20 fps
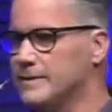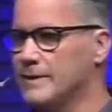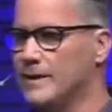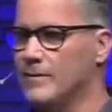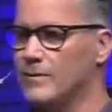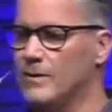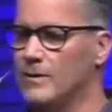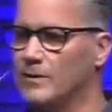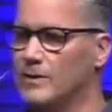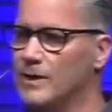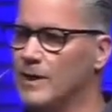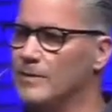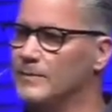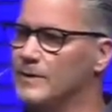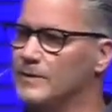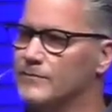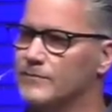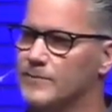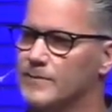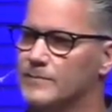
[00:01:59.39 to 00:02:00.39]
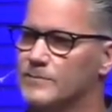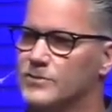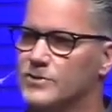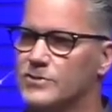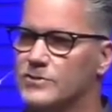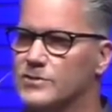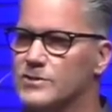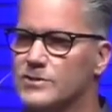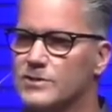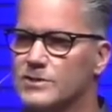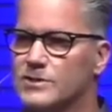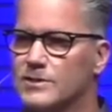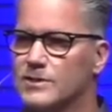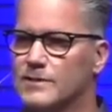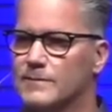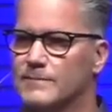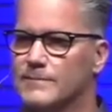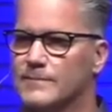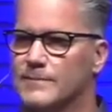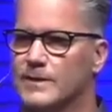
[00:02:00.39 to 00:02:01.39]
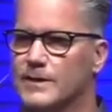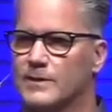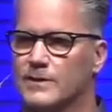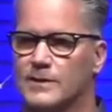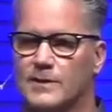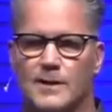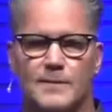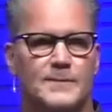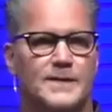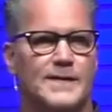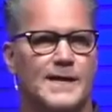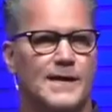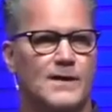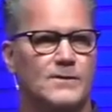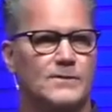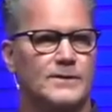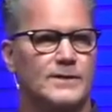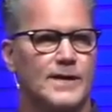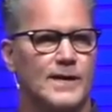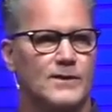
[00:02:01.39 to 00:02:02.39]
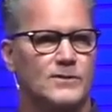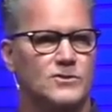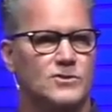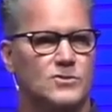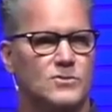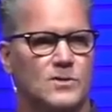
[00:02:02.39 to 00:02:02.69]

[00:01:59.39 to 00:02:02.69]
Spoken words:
they were coming from Jerusalem. They're coming out now to